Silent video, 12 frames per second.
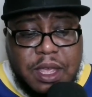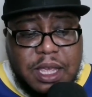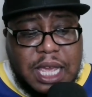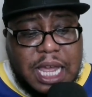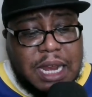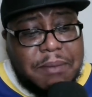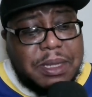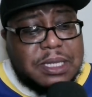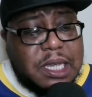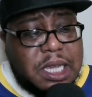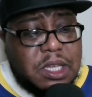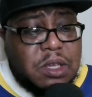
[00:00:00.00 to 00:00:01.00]
And let me
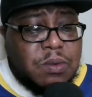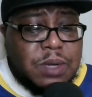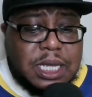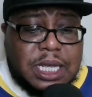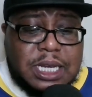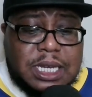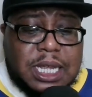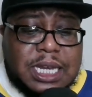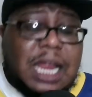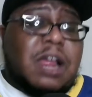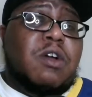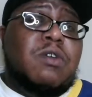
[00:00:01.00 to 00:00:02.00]
tell you what he did.
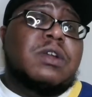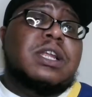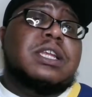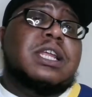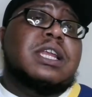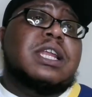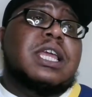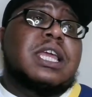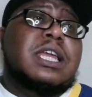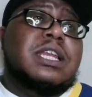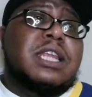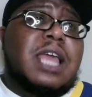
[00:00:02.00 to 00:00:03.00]
Not only did
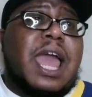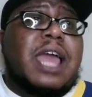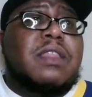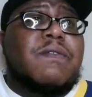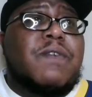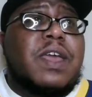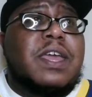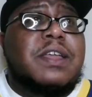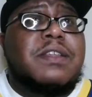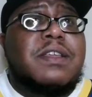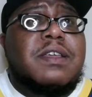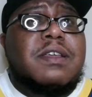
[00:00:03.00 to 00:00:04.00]
he deactivate
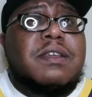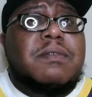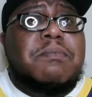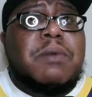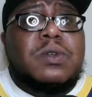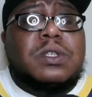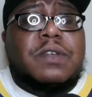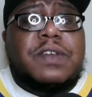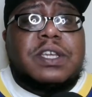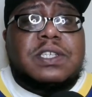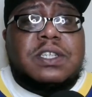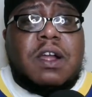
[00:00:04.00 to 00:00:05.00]
most of
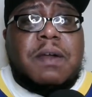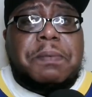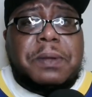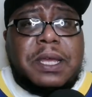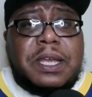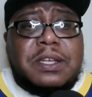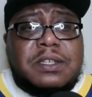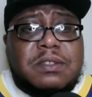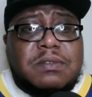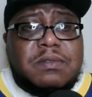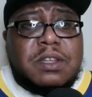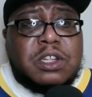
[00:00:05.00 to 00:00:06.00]
his star players,
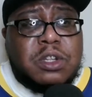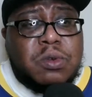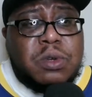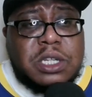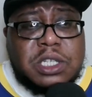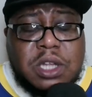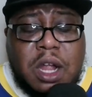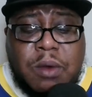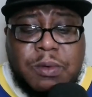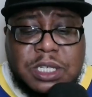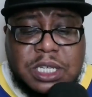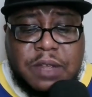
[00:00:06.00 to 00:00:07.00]
including his star
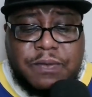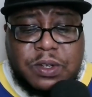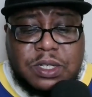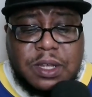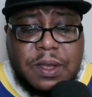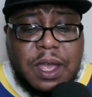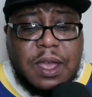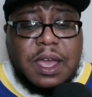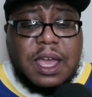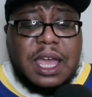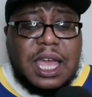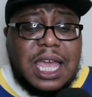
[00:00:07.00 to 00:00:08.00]
receivers,
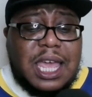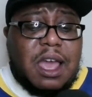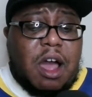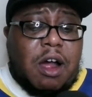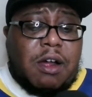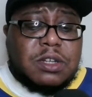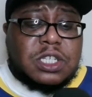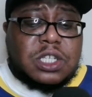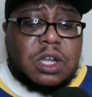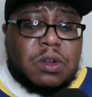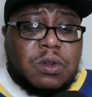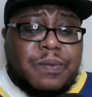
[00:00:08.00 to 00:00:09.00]
he
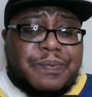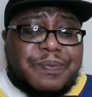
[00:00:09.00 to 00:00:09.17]
also